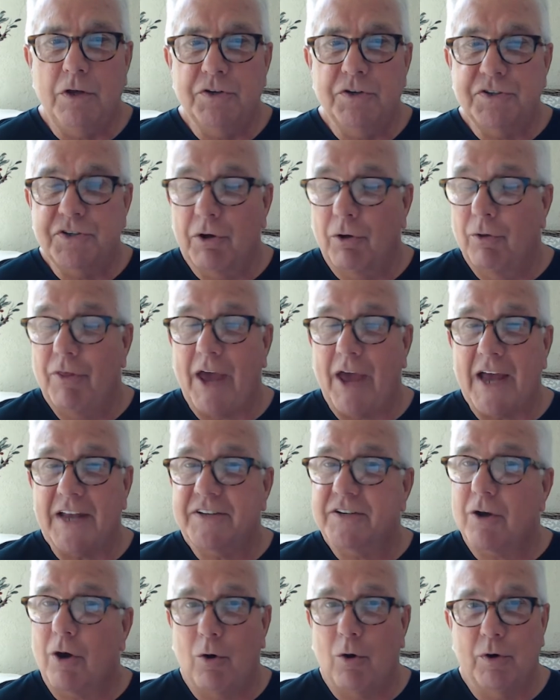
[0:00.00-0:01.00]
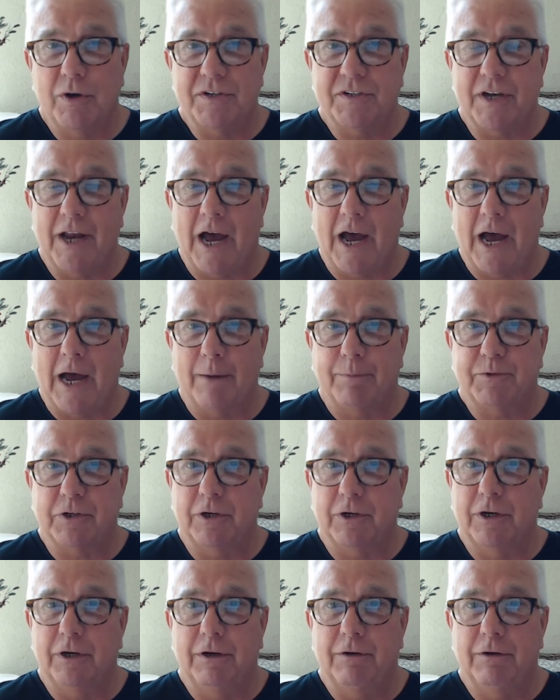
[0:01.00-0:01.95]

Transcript: So that's always an option.